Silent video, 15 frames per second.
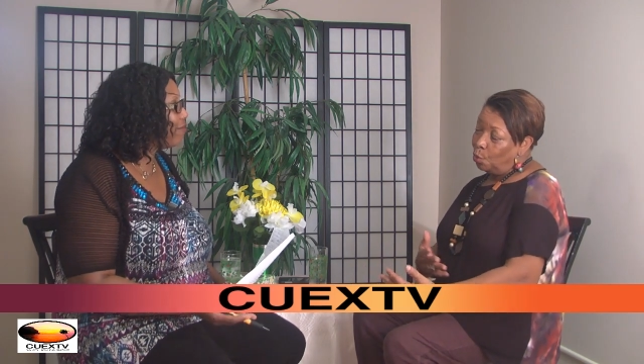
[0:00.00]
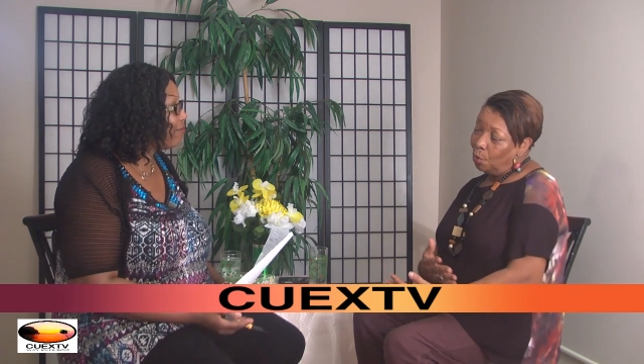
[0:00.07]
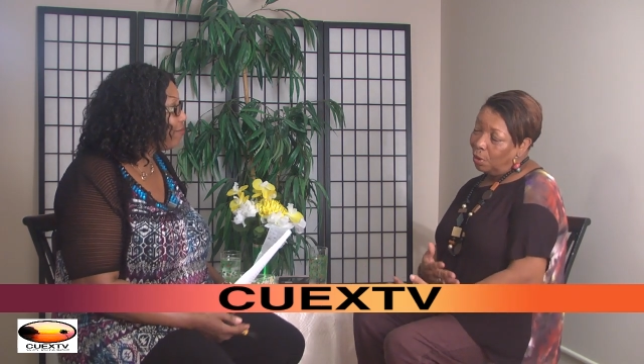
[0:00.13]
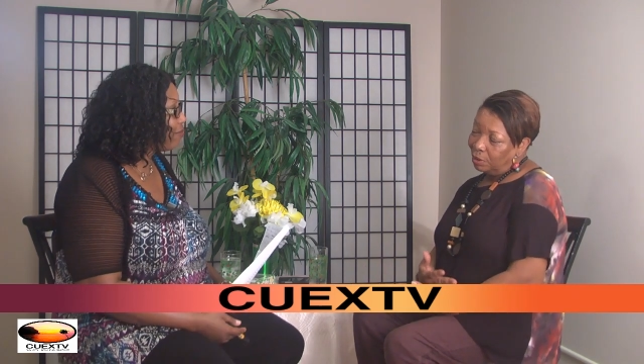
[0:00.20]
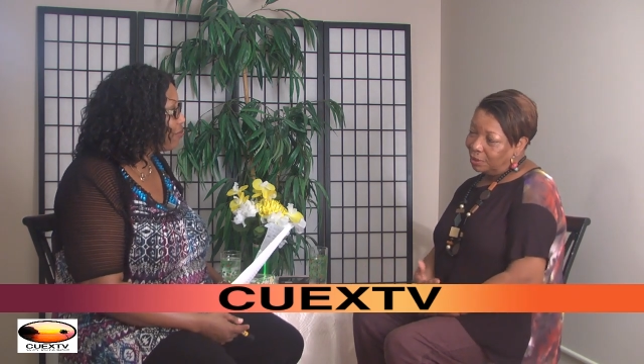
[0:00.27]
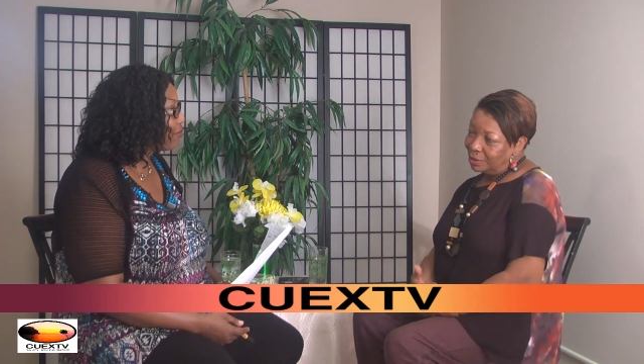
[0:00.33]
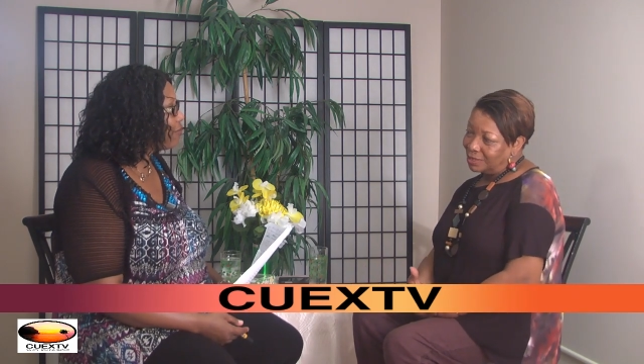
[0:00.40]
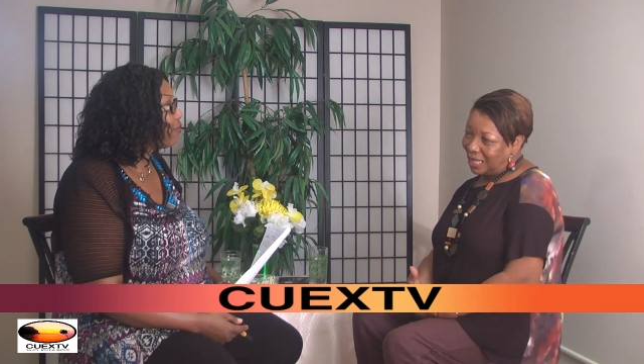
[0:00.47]
Who
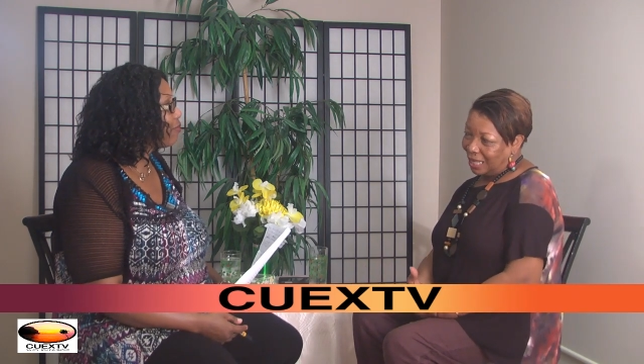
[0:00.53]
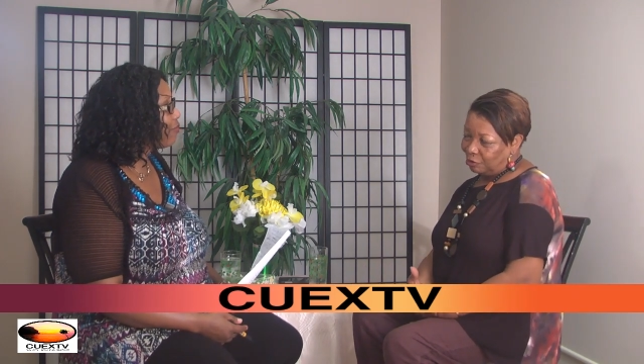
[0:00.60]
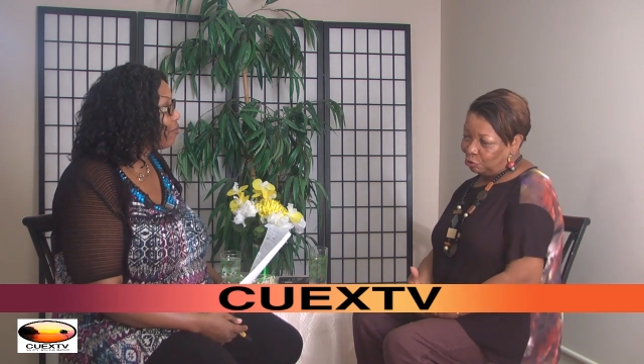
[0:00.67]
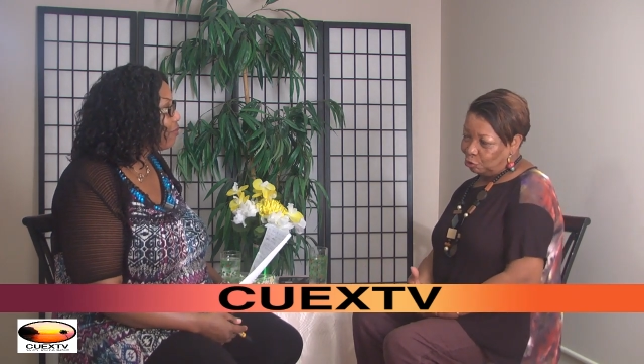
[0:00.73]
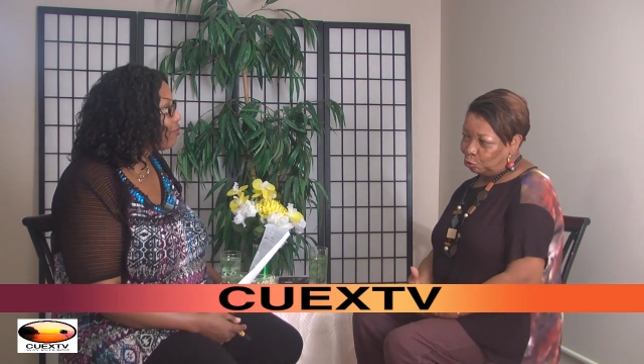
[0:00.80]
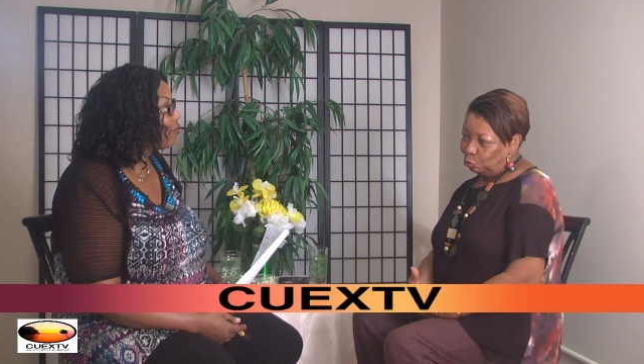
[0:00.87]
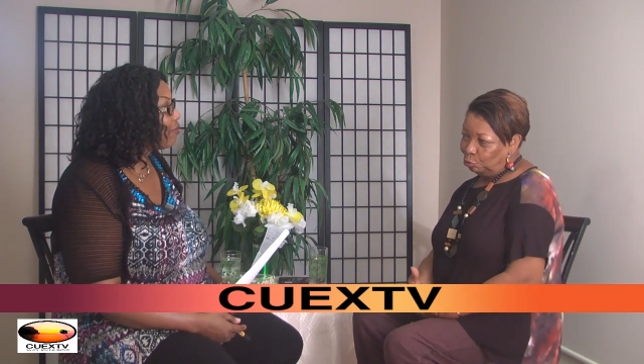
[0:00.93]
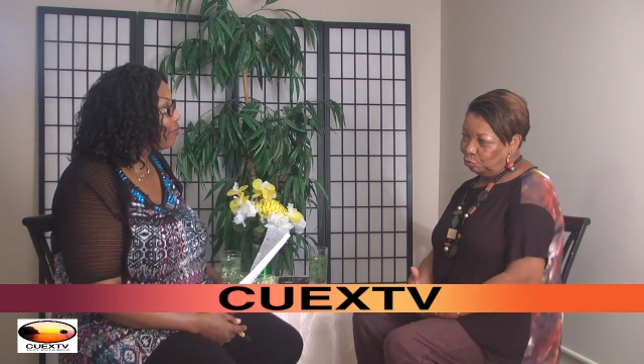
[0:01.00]

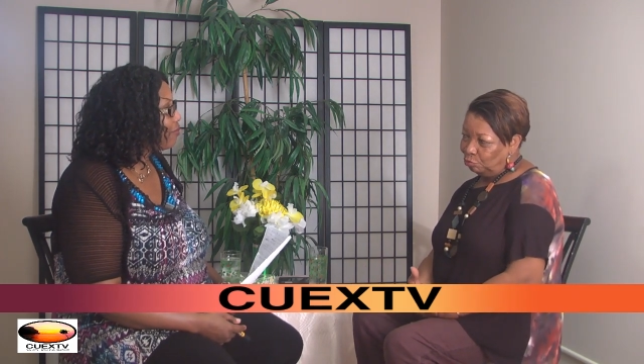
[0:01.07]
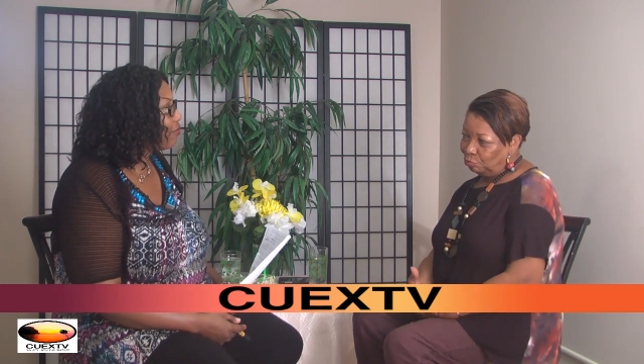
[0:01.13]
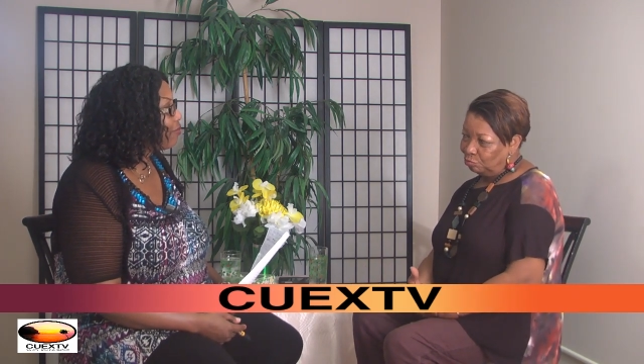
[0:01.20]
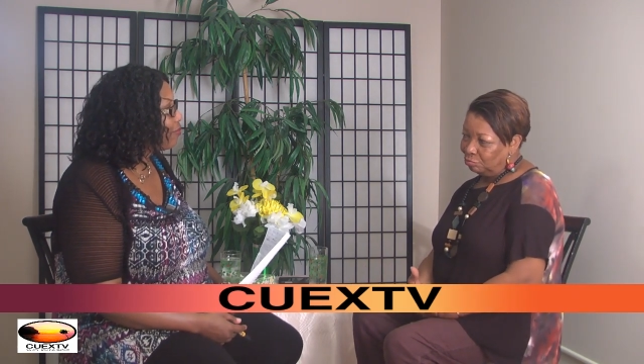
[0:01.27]
understands you